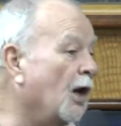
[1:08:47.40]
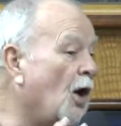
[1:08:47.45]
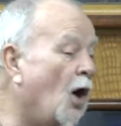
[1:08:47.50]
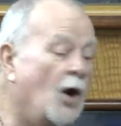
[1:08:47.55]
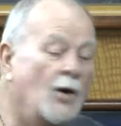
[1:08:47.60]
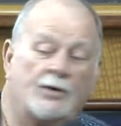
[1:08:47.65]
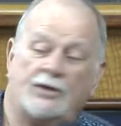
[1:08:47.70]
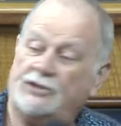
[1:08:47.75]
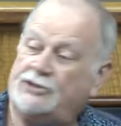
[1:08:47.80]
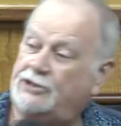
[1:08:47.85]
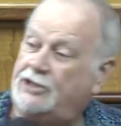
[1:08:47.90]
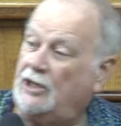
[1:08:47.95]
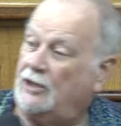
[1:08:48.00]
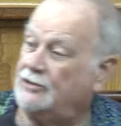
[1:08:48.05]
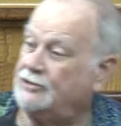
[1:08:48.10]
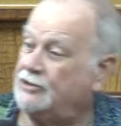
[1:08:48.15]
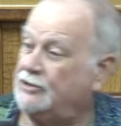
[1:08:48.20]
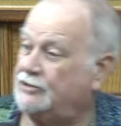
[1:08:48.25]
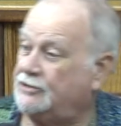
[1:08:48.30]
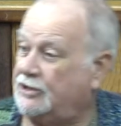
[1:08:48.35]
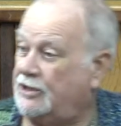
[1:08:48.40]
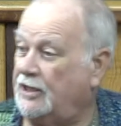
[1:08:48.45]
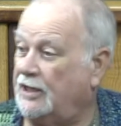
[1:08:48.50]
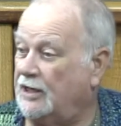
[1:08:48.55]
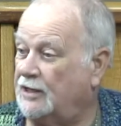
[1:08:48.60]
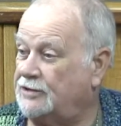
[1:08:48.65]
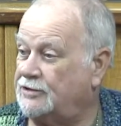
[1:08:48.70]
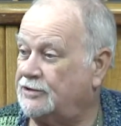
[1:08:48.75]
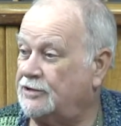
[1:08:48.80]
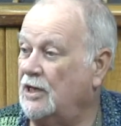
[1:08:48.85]
Now, there is
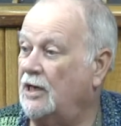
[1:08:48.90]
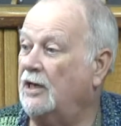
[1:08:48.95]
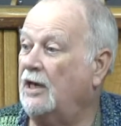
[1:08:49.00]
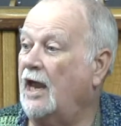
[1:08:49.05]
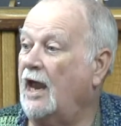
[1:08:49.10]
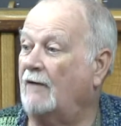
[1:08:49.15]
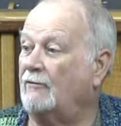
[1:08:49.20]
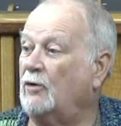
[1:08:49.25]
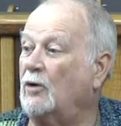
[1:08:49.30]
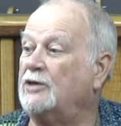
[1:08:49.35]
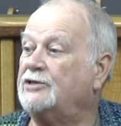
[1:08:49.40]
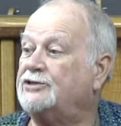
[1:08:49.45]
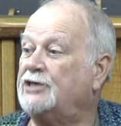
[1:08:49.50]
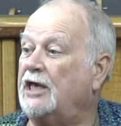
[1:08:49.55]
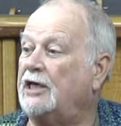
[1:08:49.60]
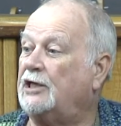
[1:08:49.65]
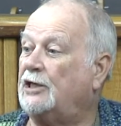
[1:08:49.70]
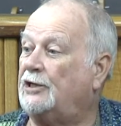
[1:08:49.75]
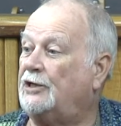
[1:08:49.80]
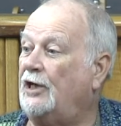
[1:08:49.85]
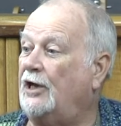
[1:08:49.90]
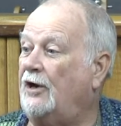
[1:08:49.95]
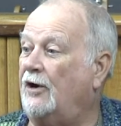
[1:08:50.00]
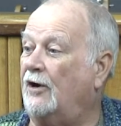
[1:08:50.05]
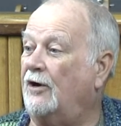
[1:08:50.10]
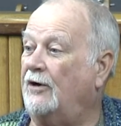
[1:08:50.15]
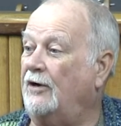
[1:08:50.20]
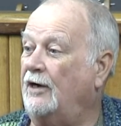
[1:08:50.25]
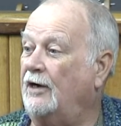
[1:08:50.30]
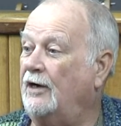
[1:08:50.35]
clarity and
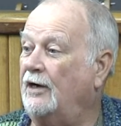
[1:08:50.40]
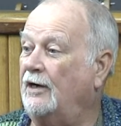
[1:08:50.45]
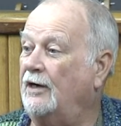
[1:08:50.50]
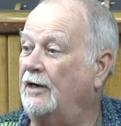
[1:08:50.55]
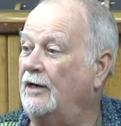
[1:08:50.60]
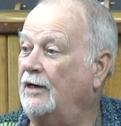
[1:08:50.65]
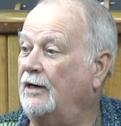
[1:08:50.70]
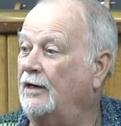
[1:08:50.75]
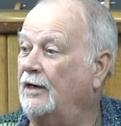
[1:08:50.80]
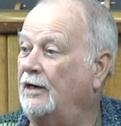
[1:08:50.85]
simplicity